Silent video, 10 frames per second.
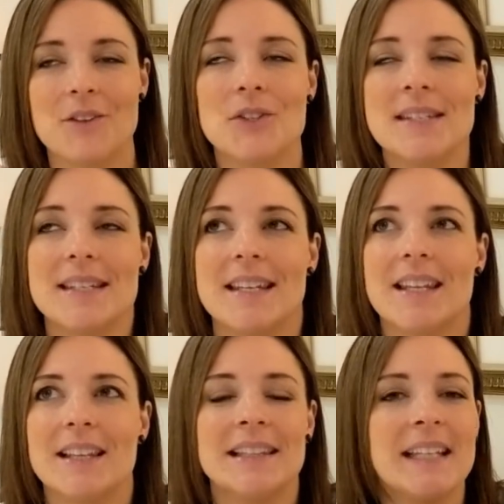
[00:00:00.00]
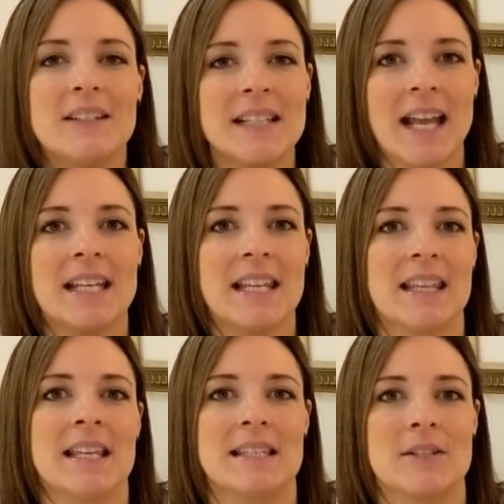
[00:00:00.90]
Just little tiny
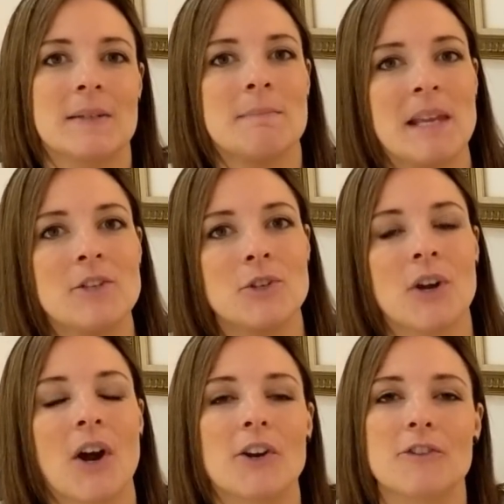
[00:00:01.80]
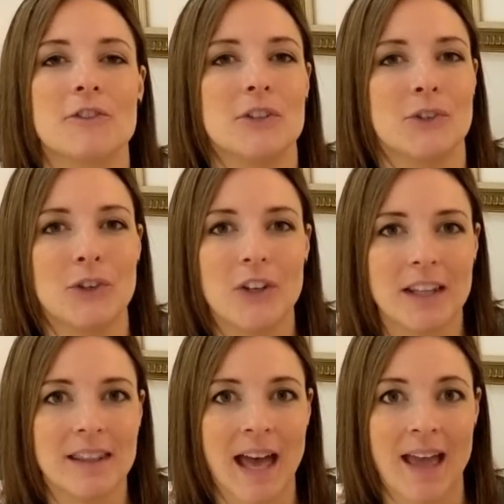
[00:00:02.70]
things that just made your heart feel
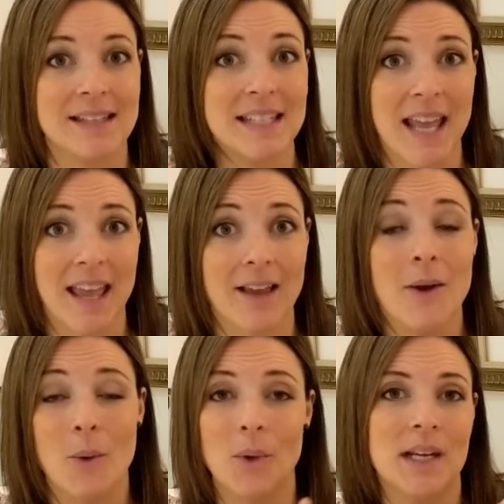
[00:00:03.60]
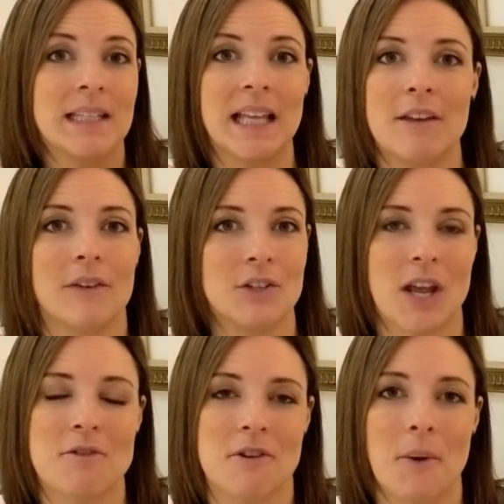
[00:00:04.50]
good that day, or in life in
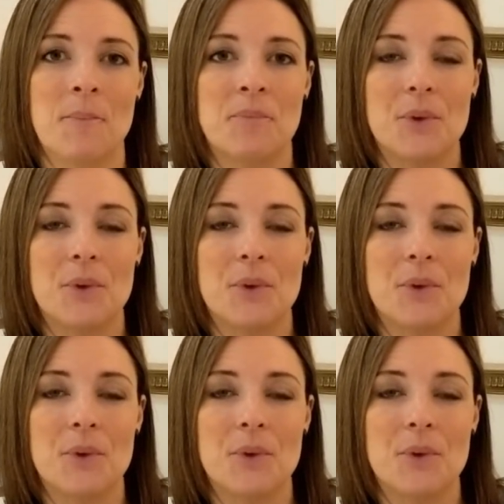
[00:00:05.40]
general.